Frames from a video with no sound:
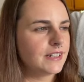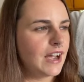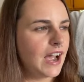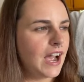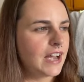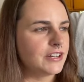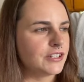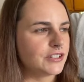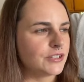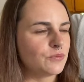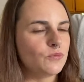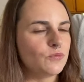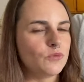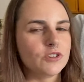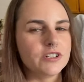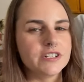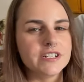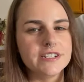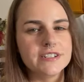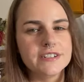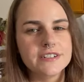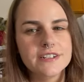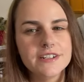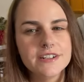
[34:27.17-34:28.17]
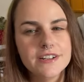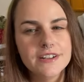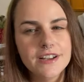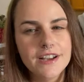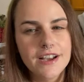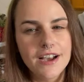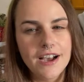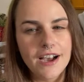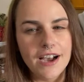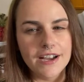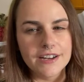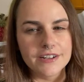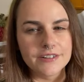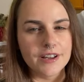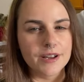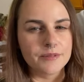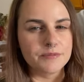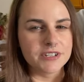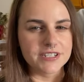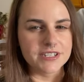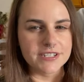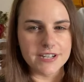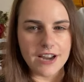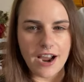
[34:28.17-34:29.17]
I just want. I, I'm
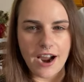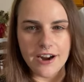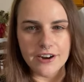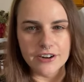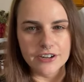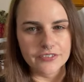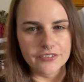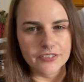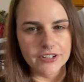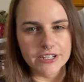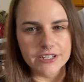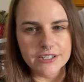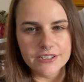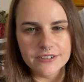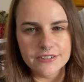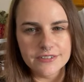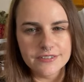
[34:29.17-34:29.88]
just tired of it.